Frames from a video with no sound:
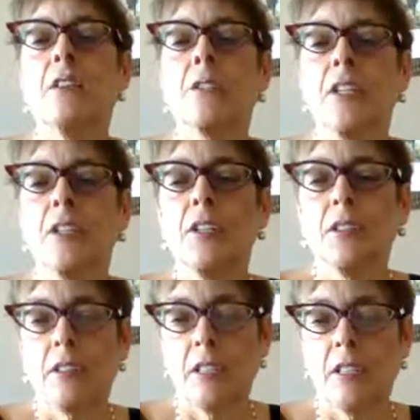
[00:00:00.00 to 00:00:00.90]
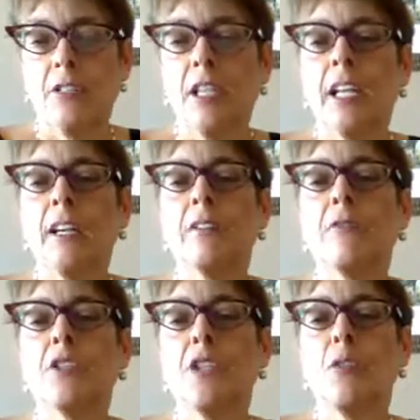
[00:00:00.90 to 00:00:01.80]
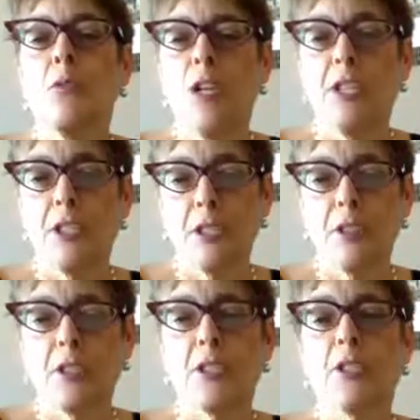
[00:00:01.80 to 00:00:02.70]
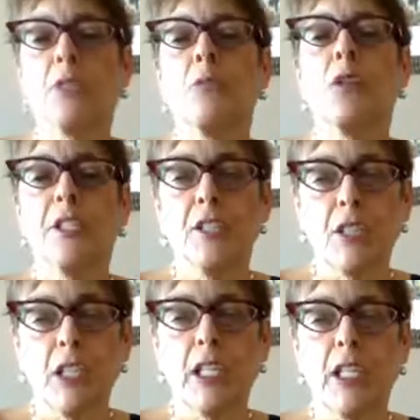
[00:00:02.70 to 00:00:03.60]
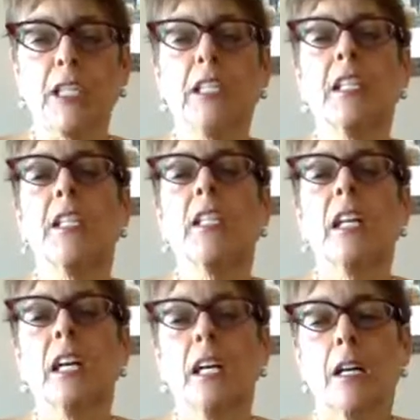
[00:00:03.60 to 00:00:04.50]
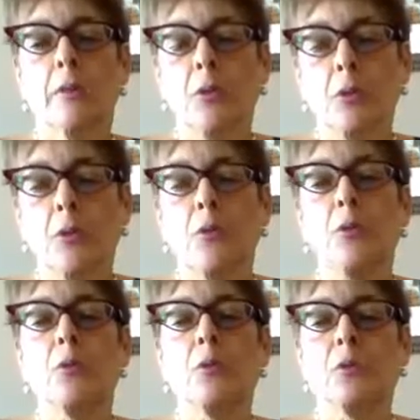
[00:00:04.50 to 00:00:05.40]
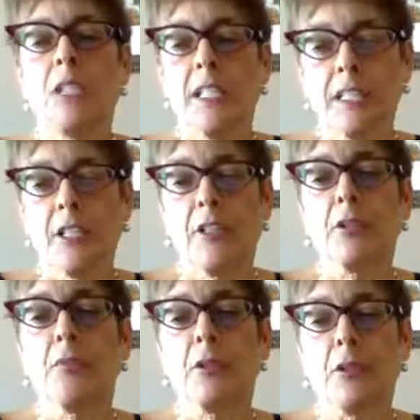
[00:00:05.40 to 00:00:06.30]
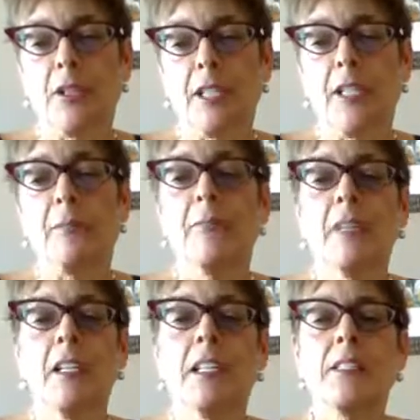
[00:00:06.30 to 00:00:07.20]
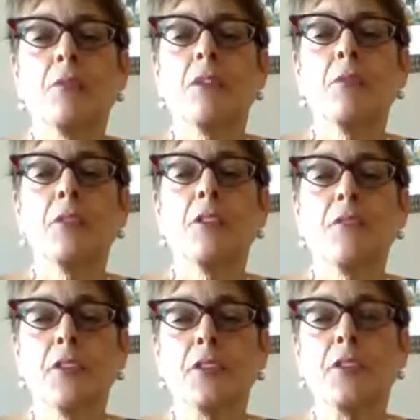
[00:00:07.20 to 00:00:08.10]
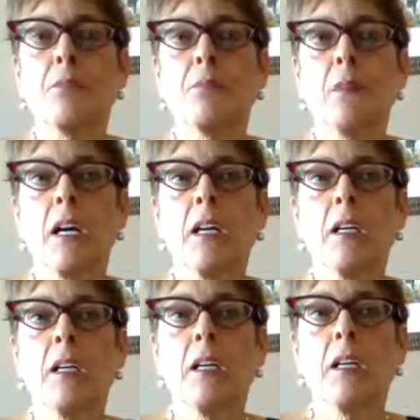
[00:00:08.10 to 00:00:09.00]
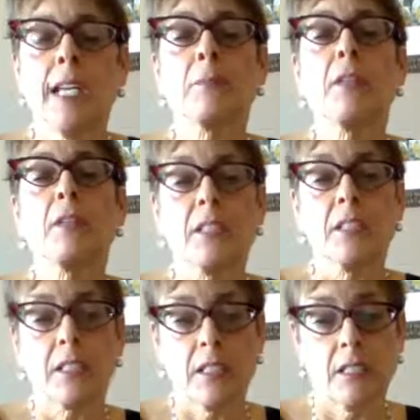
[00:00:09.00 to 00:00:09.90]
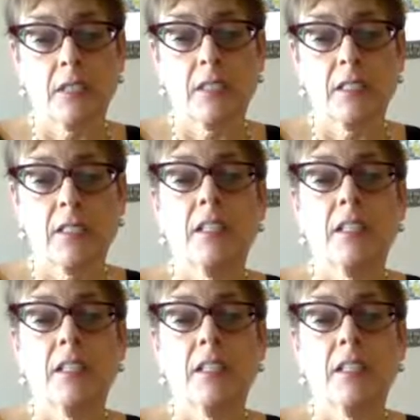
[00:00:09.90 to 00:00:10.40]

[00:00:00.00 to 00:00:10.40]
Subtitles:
So they don't have, one nurse, one dog who takes care of the program. So we were the first hospital to start.